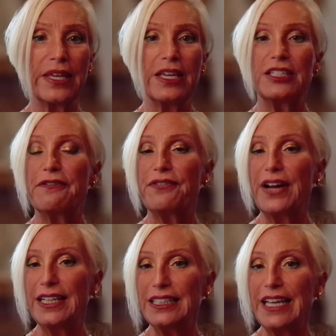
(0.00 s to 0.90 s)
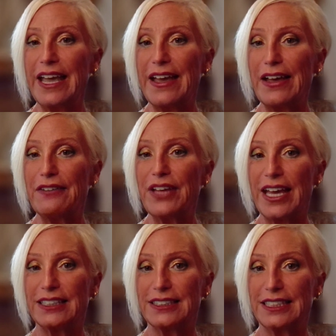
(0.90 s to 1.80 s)
You finally have
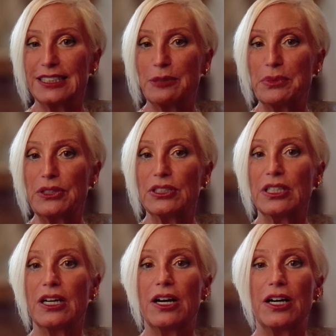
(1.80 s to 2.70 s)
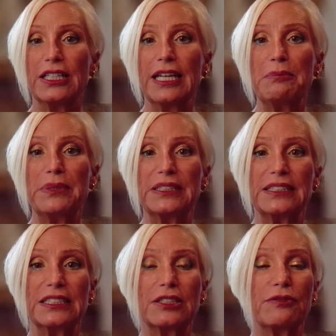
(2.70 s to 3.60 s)
access to build online
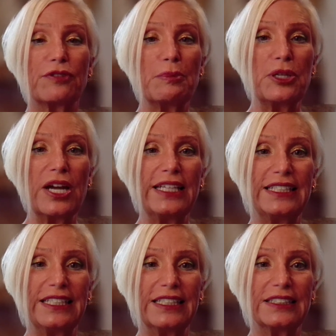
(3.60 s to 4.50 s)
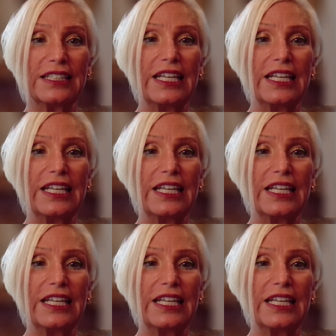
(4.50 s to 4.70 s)
business from your ideas